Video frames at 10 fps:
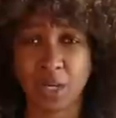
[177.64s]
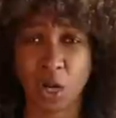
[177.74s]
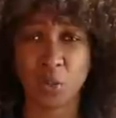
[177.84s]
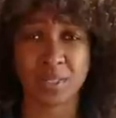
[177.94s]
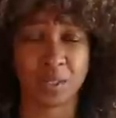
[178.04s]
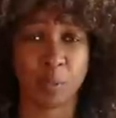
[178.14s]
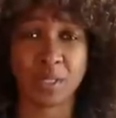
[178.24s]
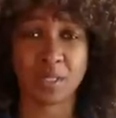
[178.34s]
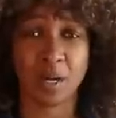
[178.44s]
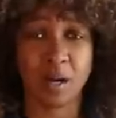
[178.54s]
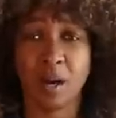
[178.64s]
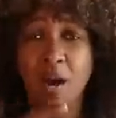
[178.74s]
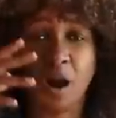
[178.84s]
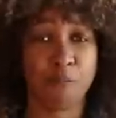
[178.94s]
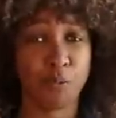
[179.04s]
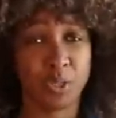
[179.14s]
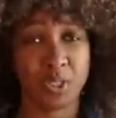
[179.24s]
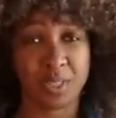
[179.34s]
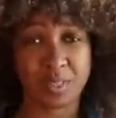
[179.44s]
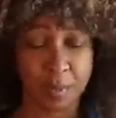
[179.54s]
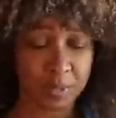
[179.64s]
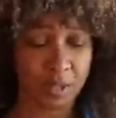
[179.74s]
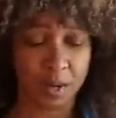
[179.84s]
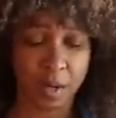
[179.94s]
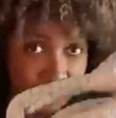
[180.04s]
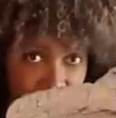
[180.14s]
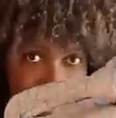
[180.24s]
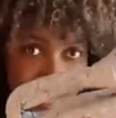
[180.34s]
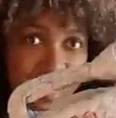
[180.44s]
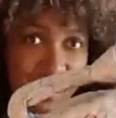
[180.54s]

coats in the winter. I've worn it in the summertime. This